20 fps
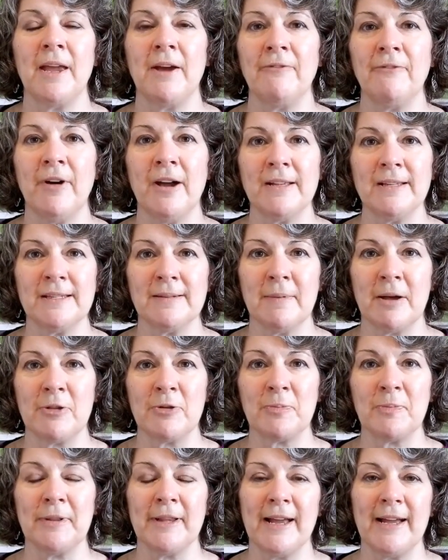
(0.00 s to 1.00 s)
yeah, find some
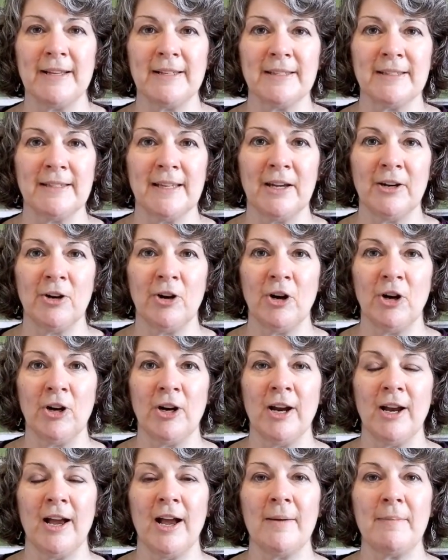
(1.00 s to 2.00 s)
other plants that
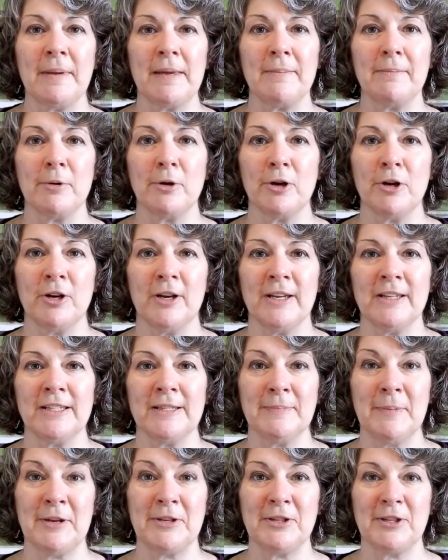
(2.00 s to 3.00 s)
are hummingbird,
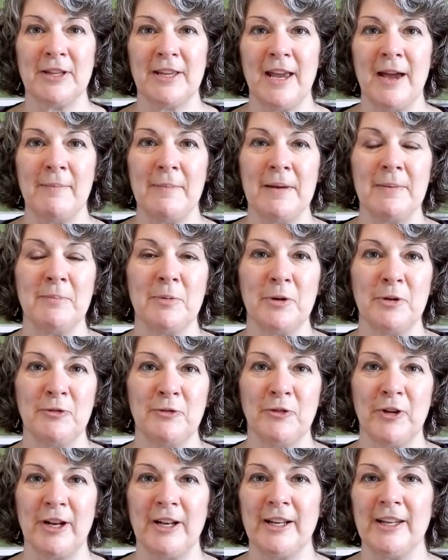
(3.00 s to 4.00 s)
especially hummingbird
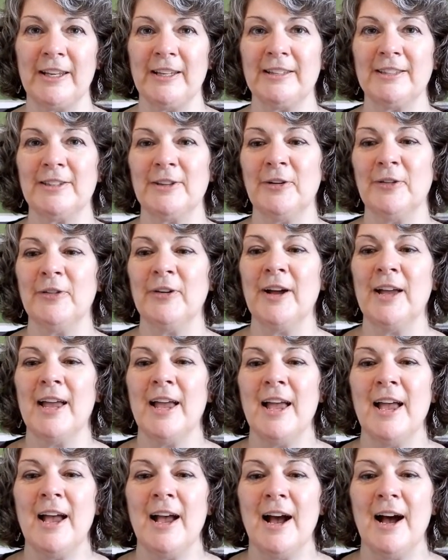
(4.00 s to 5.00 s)
friendly. So
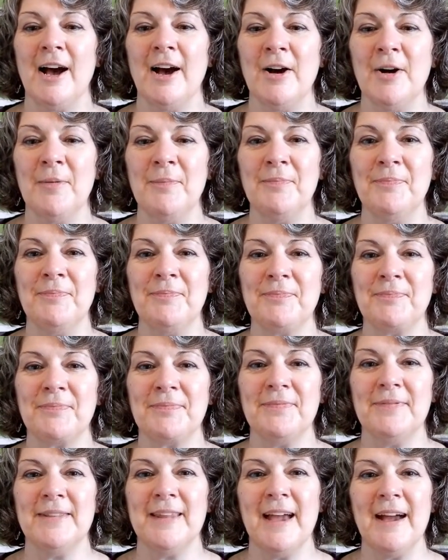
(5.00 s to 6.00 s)

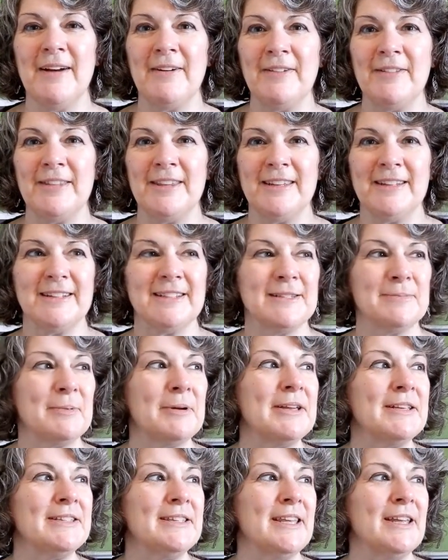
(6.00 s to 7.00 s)
now that
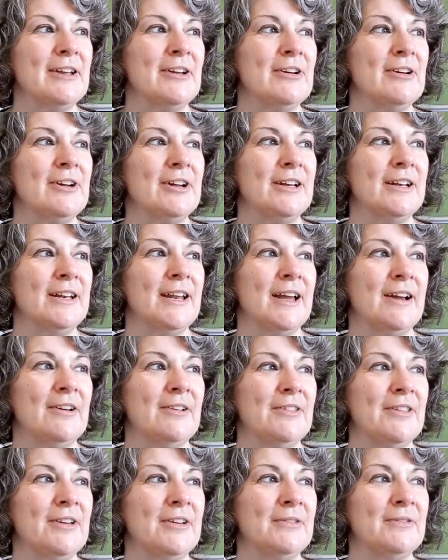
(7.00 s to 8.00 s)
spring's here, and
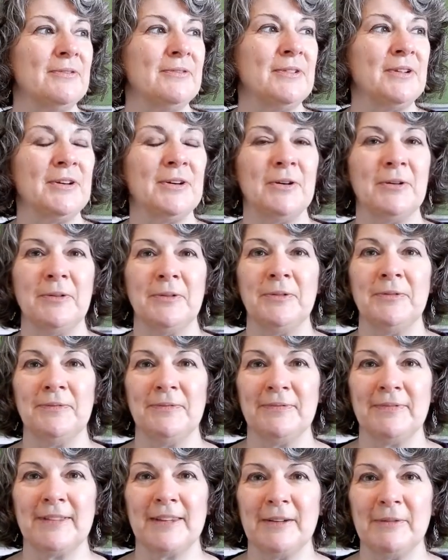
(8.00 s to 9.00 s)
now that
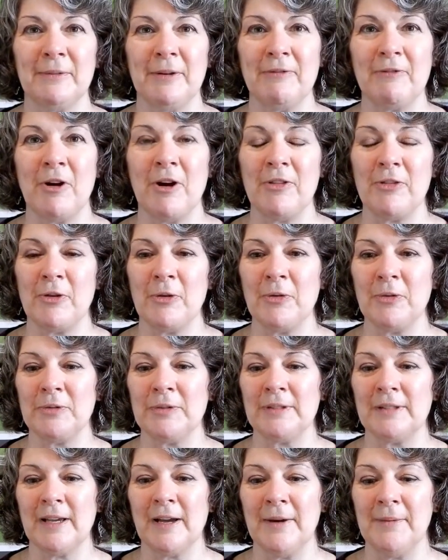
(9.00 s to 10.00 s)
we've got
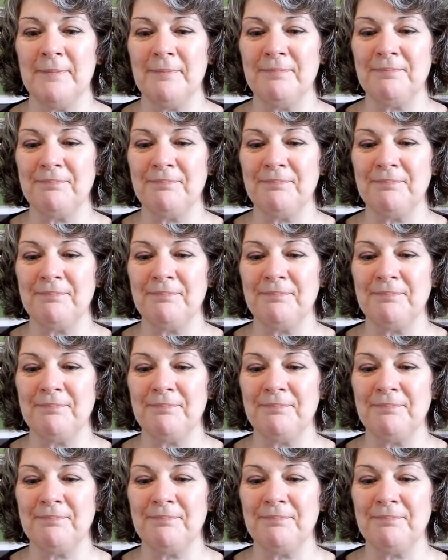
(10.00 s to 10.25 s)
those